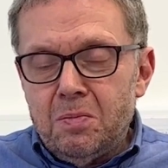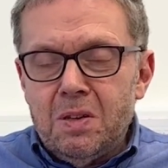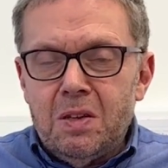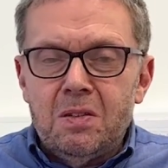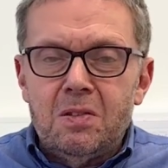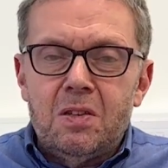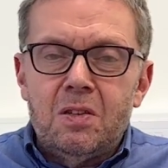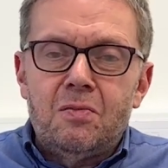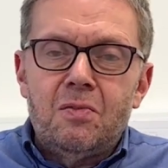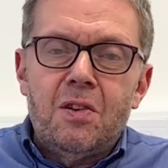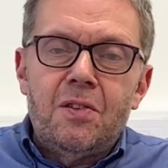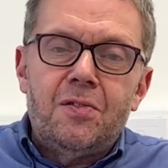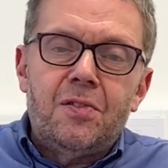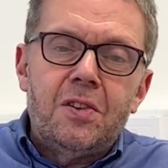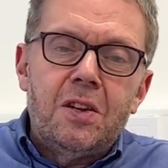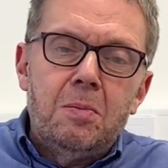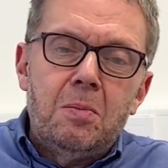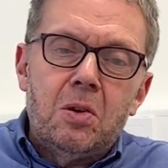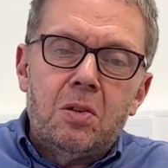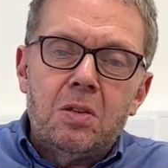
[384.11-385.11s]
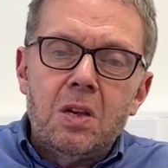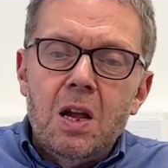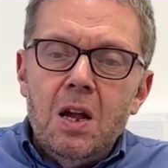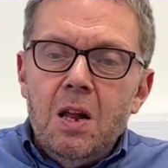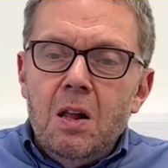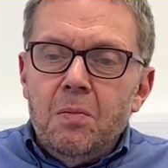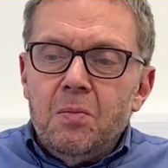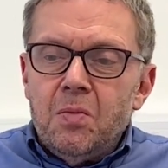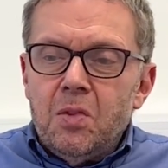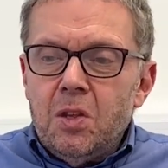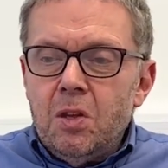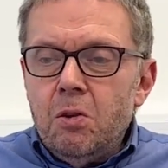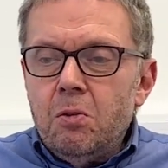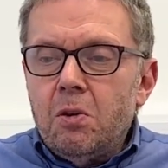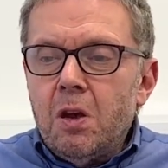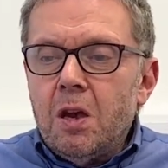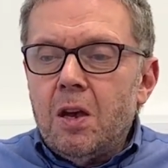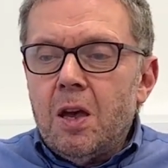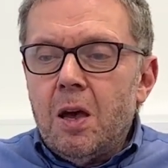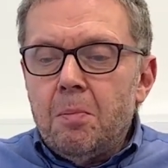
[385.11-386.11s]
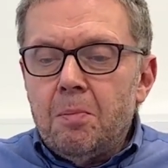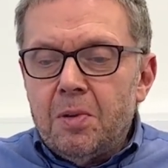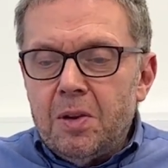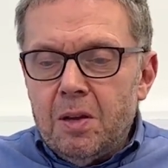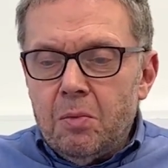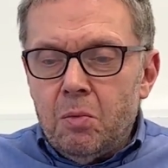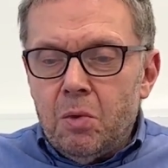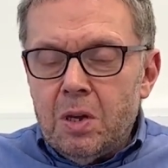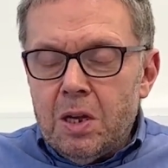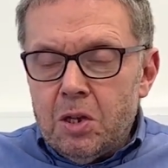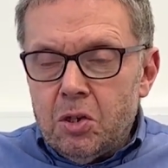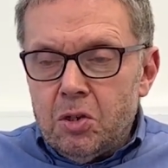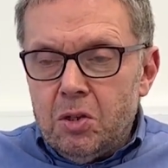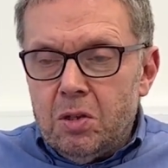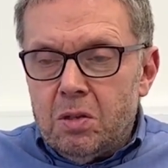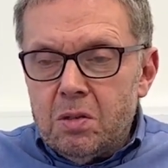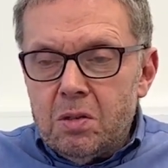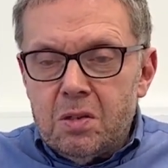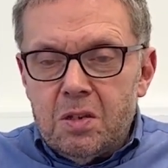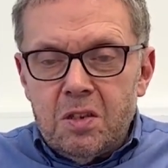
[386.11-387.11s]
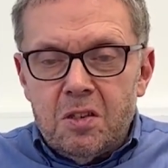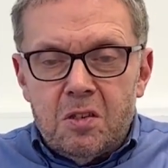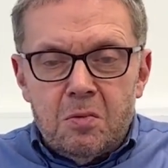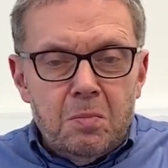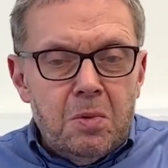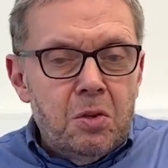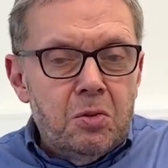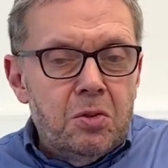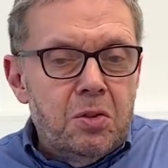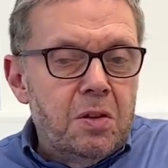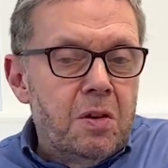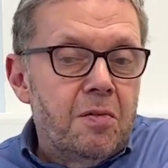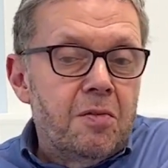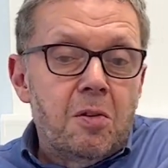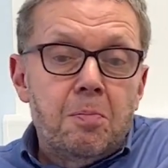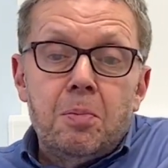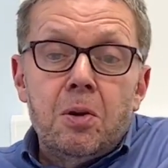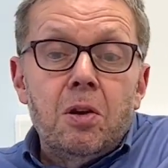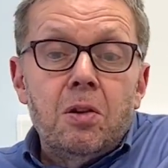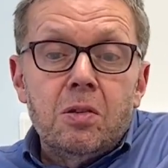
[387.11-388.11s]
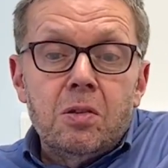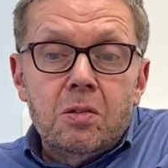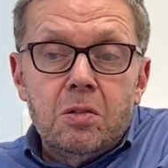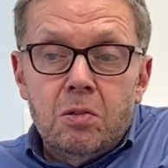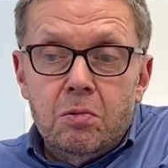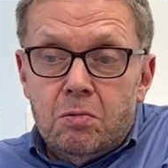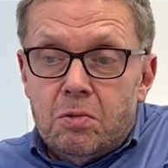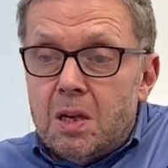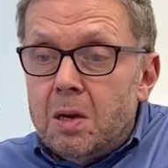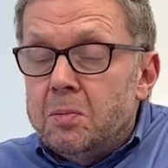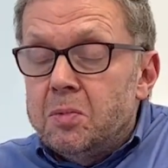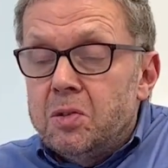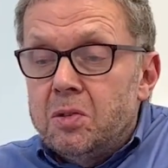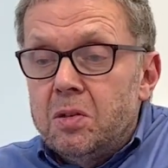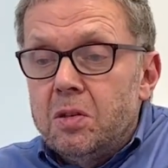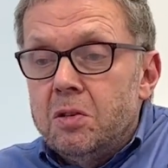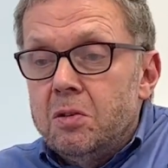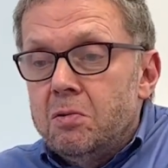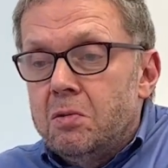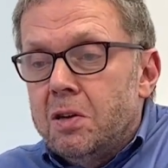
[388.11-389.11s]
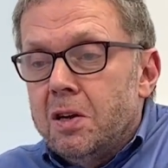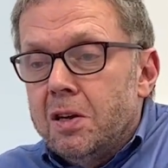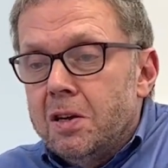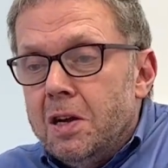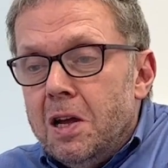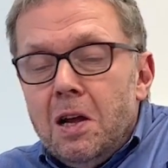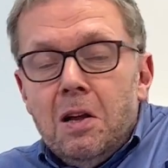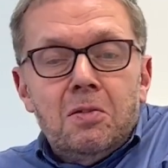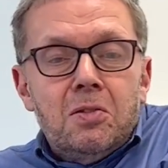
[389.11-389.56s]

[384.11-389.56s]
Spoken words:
Now, this is very funny, because the UK company will actually consist mostly of the person who's coming to the UK.